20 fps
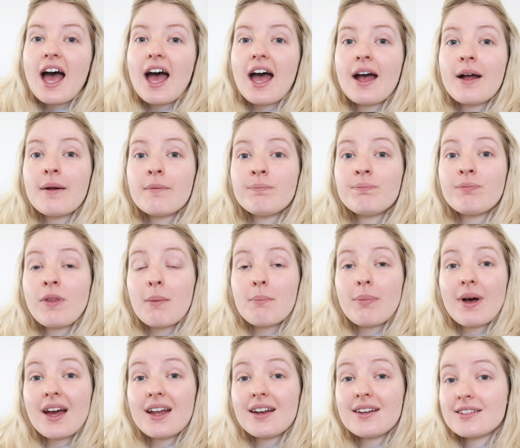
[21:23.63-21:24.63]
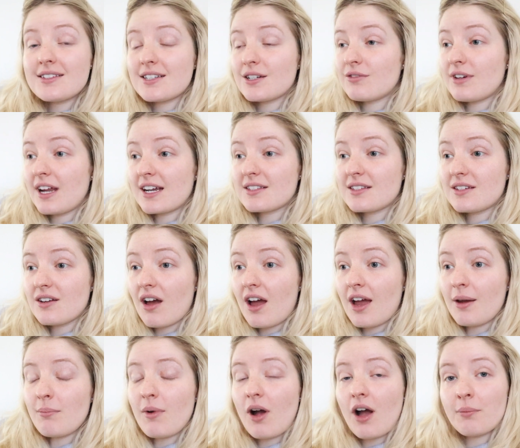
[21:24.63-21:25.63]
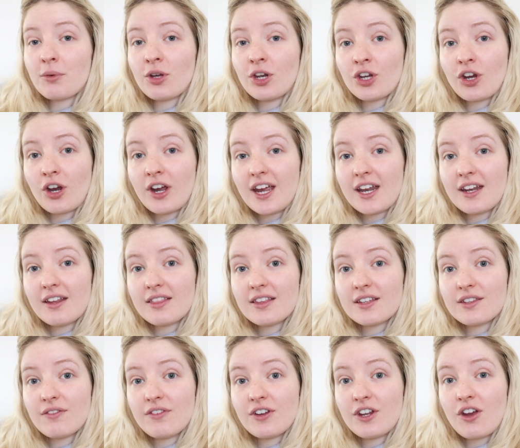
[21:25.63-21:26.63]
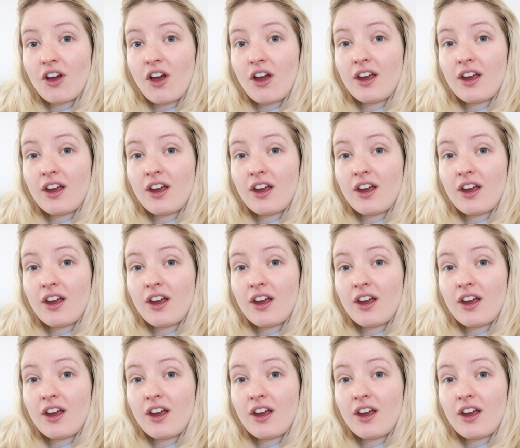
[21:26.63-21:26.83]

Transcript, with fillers: Um, but until next time, I'm going to go edit this video.